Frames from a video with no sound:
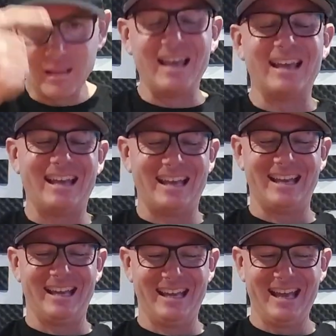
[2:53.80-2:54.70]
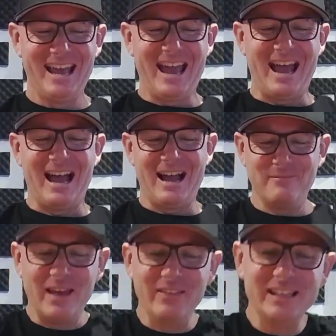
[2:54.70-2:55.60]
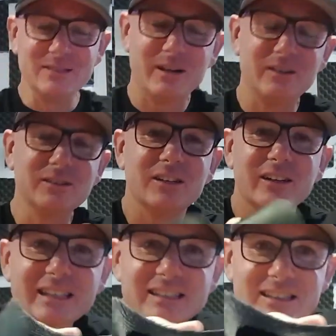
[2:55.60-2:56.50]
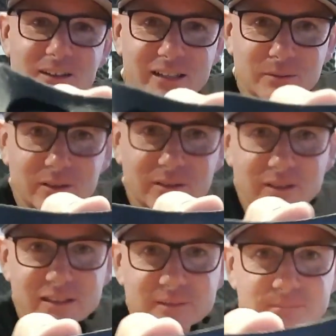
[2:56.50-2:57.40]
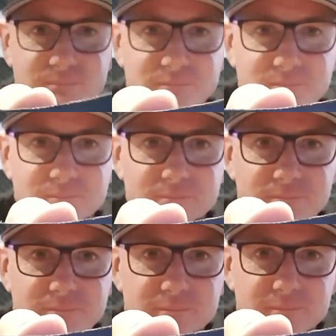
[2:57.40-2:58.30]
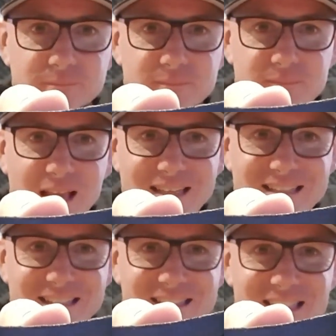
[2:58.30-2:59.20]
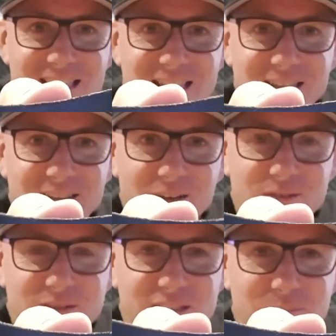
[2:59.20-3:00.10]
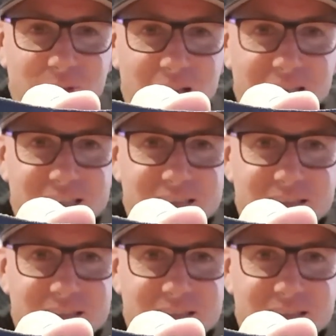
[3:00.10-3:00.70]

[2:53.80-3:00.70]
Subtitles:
This is what it looks like inside as well, guys. As you can see, those displays